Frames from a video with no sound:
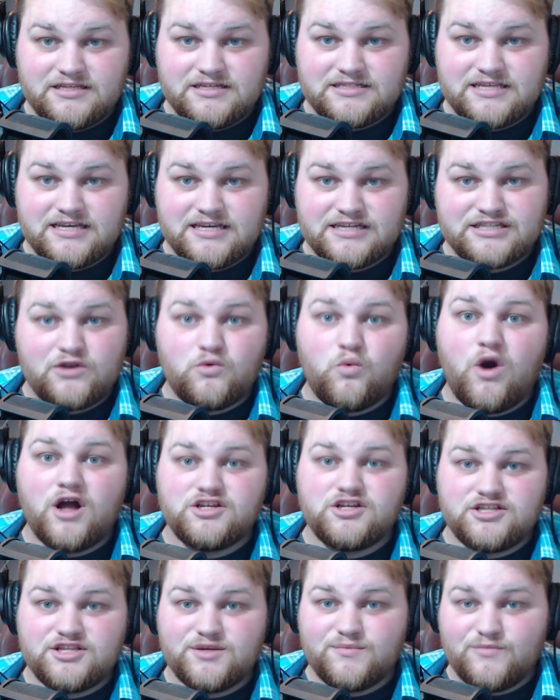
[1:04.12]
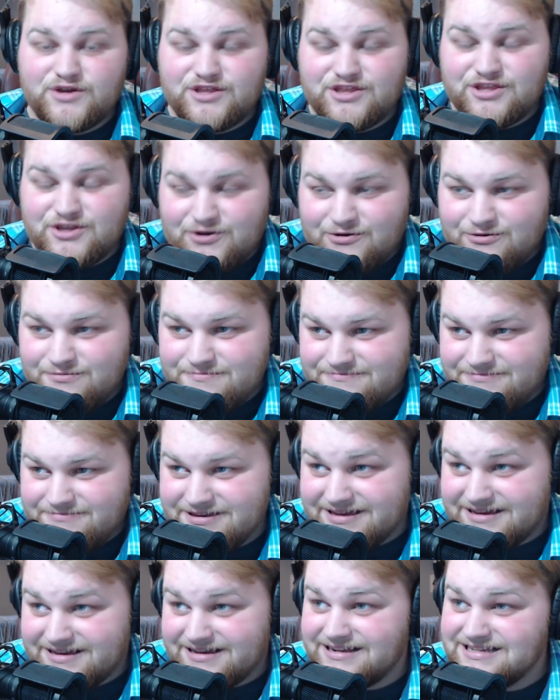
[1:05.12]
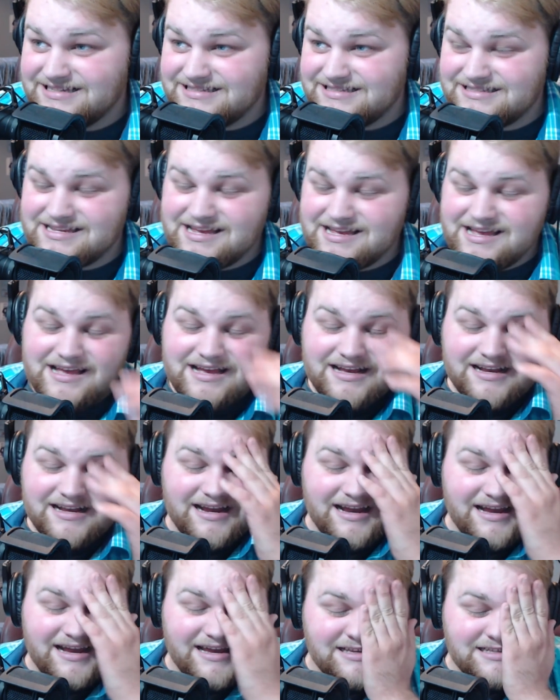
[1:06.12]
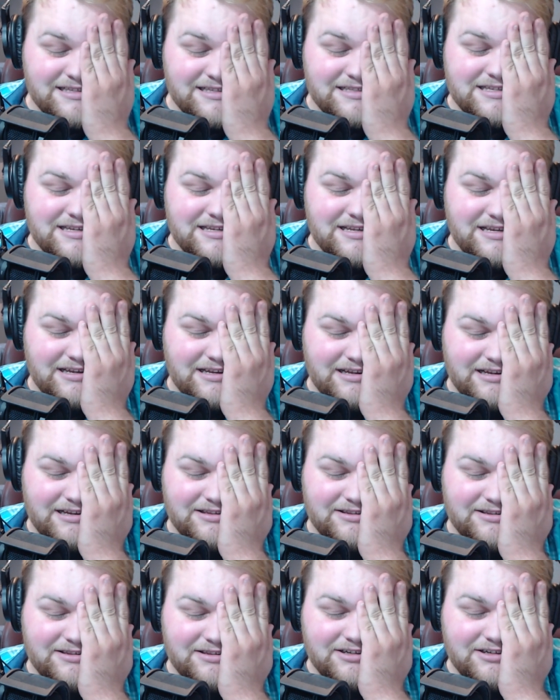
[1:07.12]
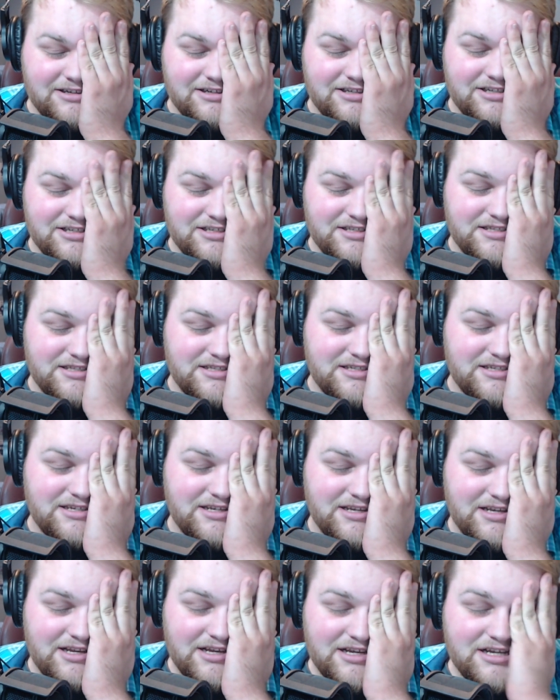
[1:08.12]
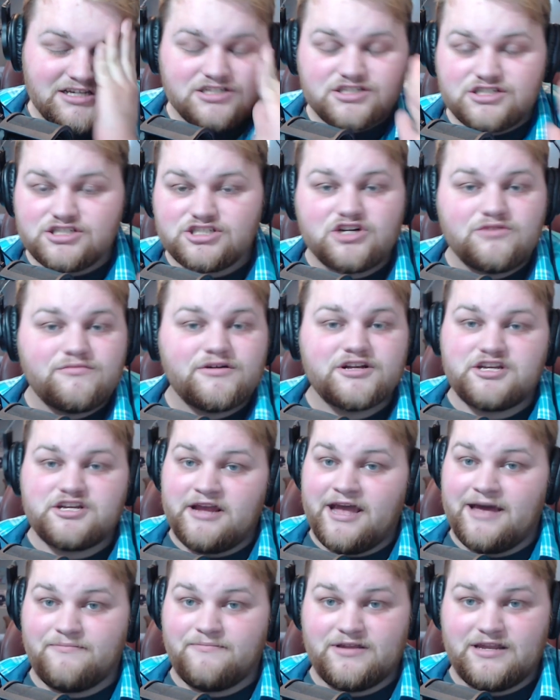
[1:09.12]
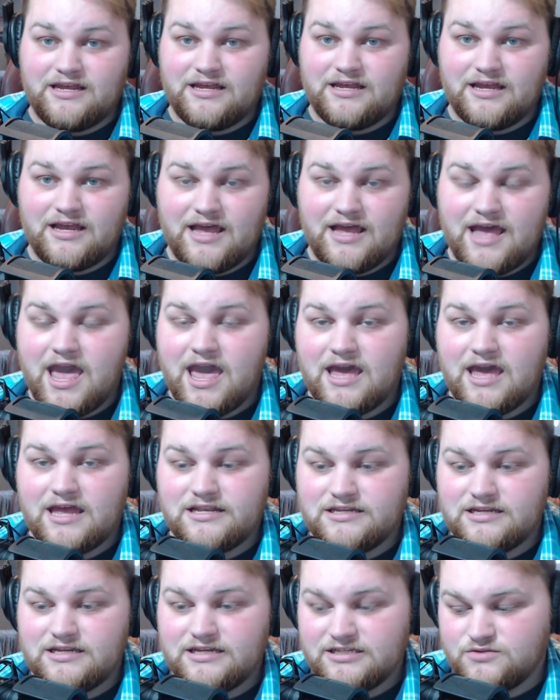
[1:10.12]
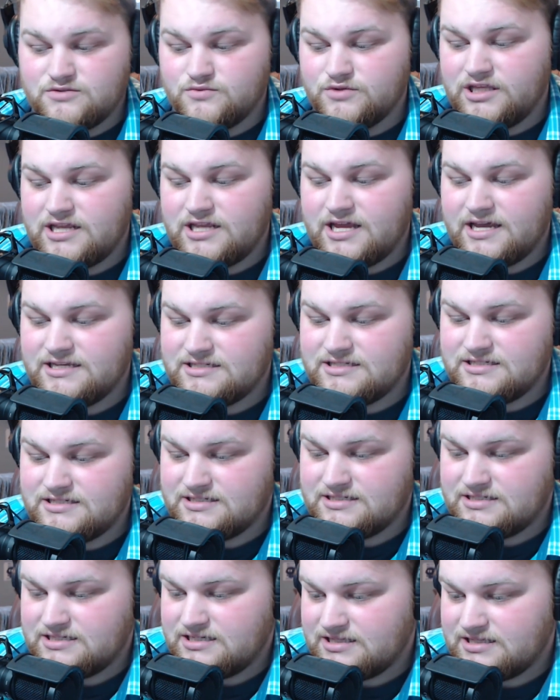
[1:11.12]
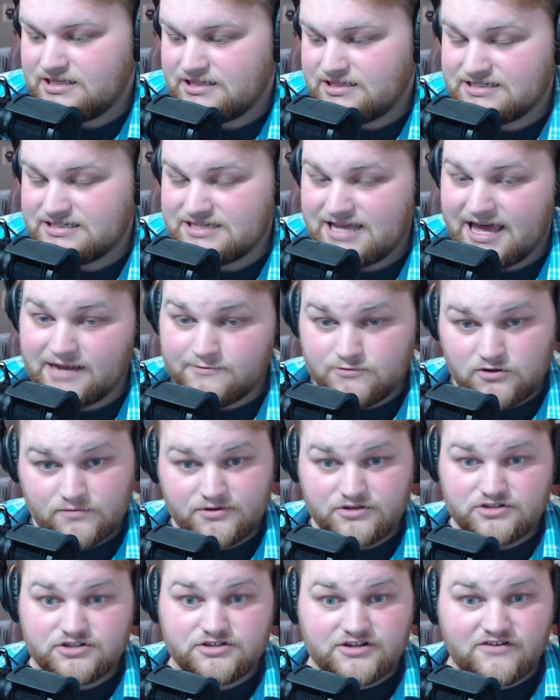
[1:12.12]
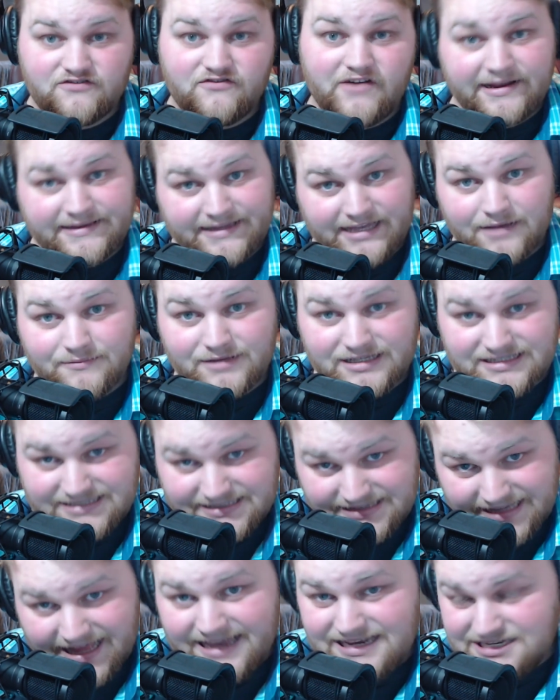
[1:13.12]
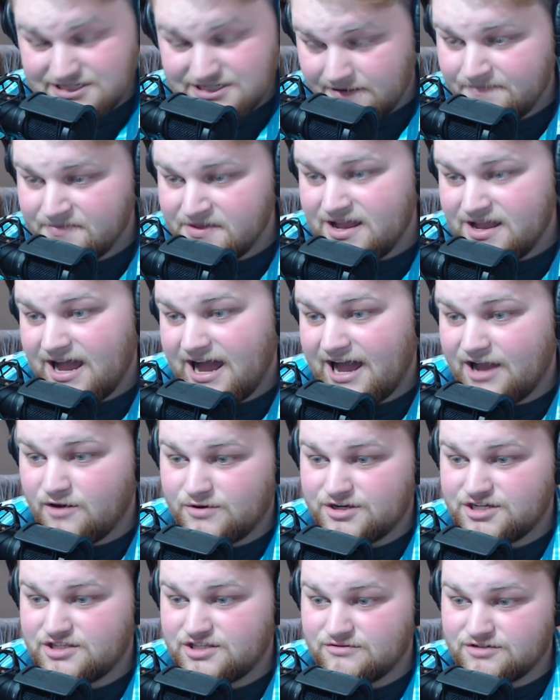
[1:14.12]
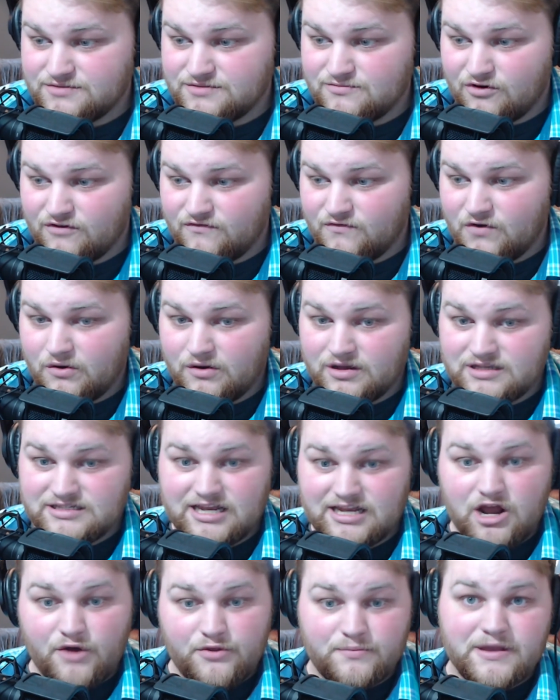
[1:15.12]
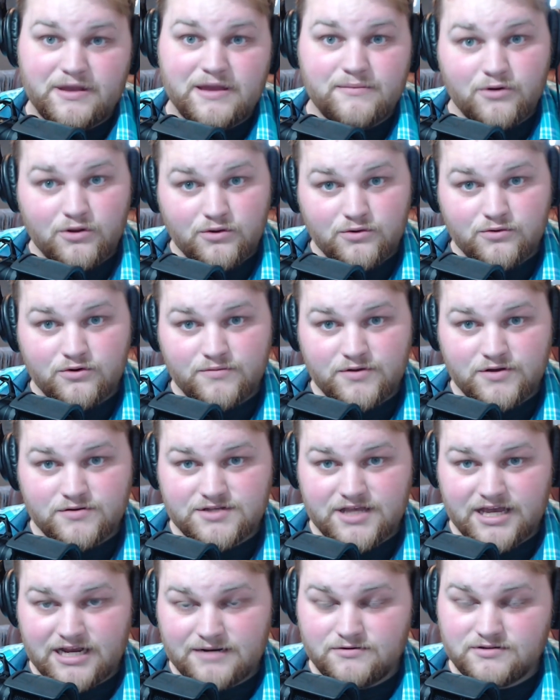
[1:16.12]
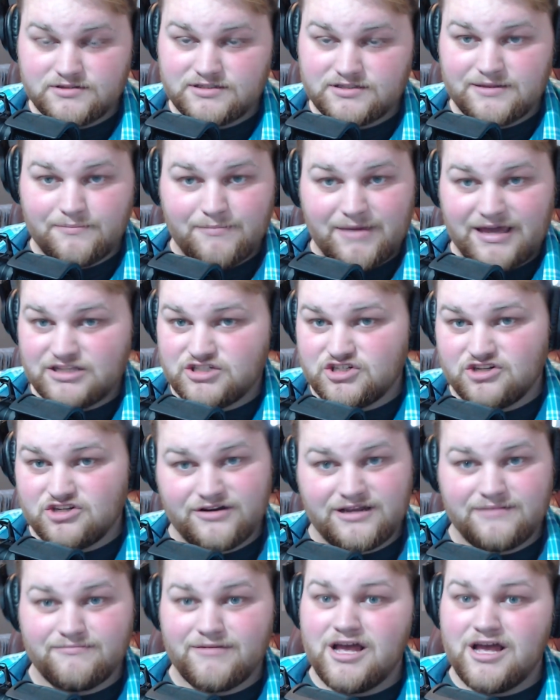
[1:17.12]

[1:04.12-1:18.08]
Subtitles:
things and watch them with you because, guys, there's just so much happening, and it's really nice to see that these animal abusers are finally coming to light. I wish there was more focus on other people who abuse animals in the mainstream